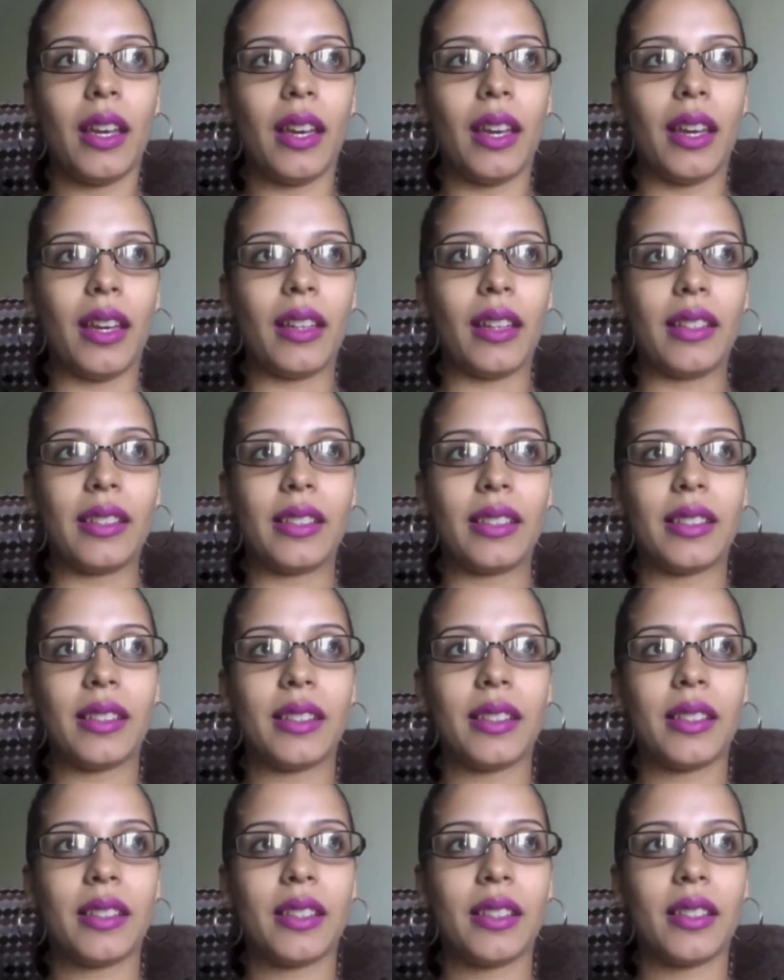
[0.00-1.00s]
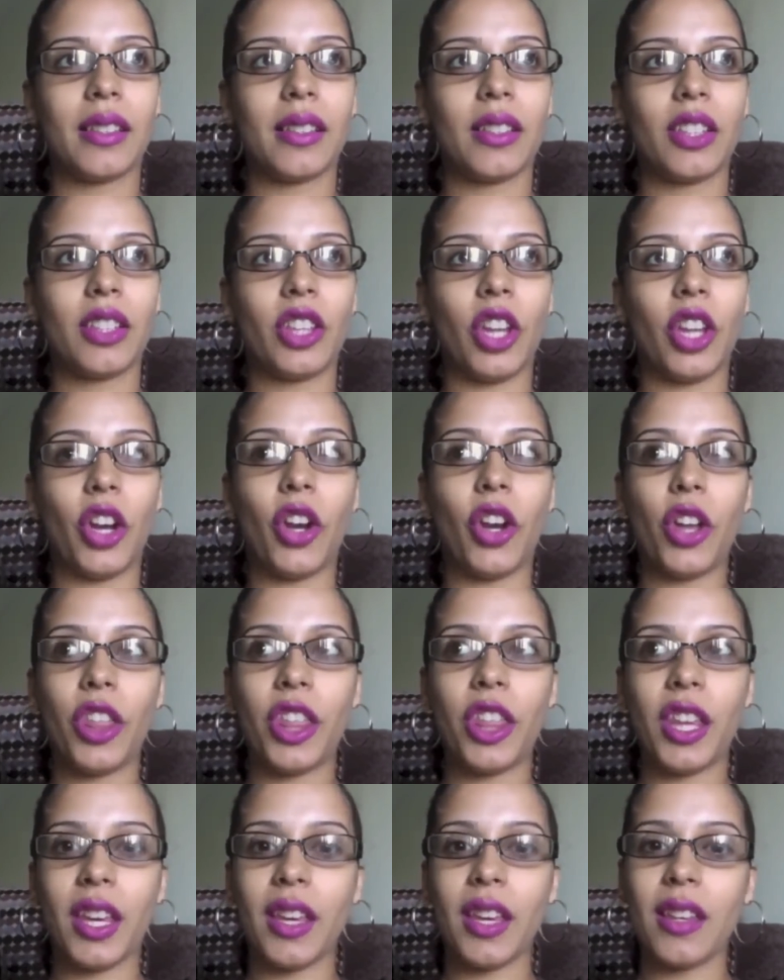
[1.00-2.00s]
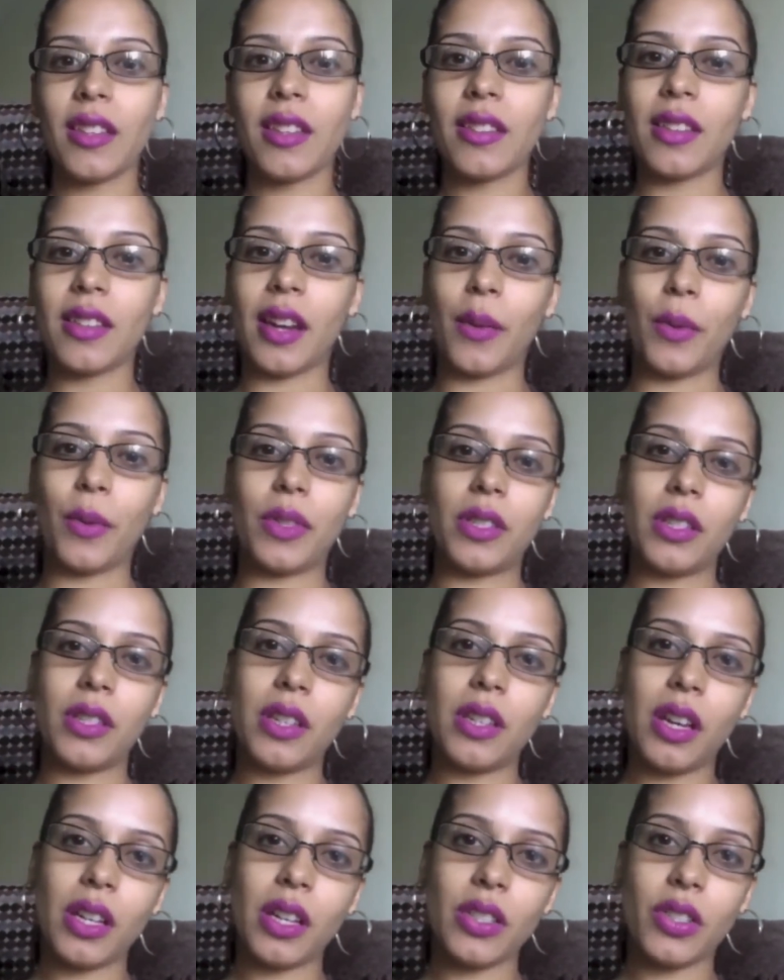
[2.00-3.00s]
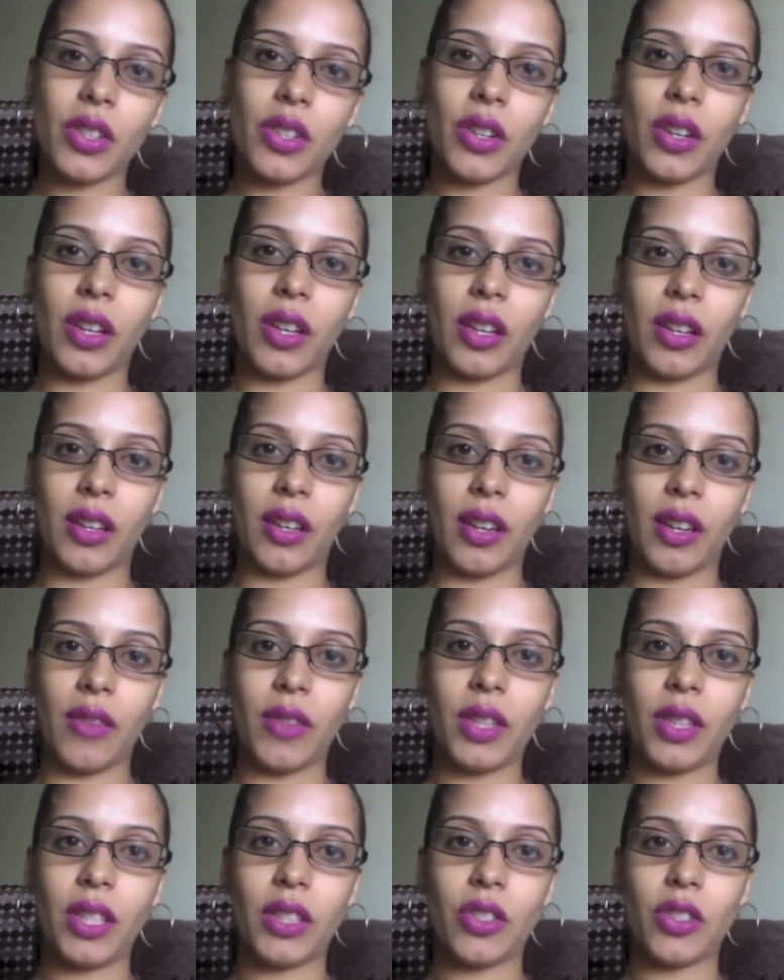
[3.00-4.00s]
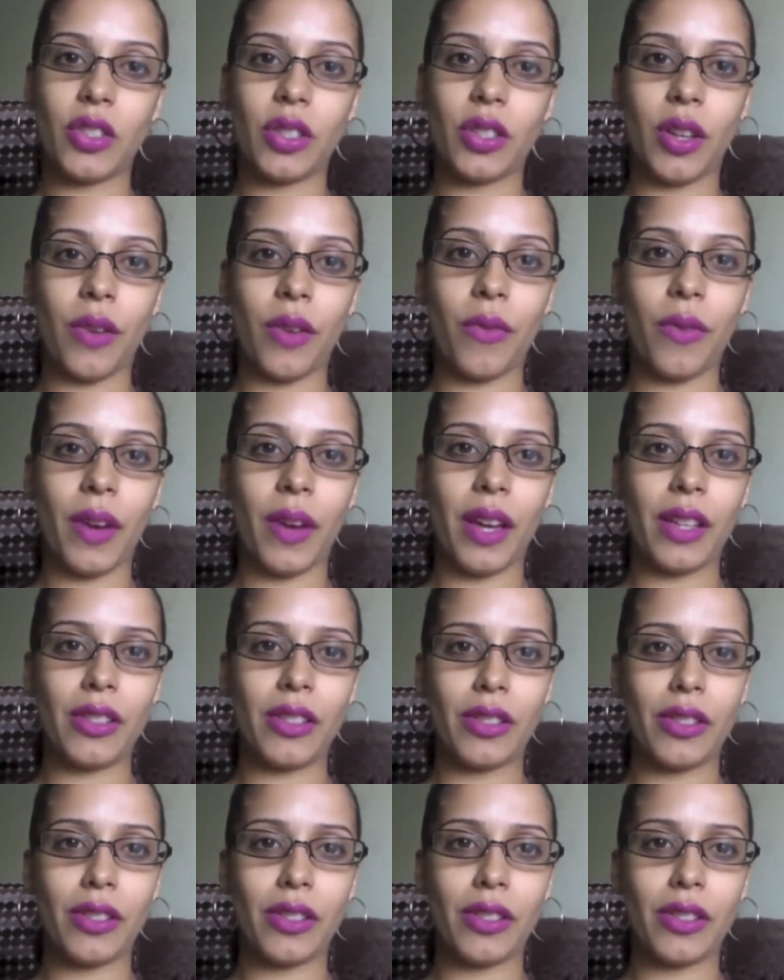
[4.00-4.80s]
And the good thing is that I went to the doctor and everything turned out fine.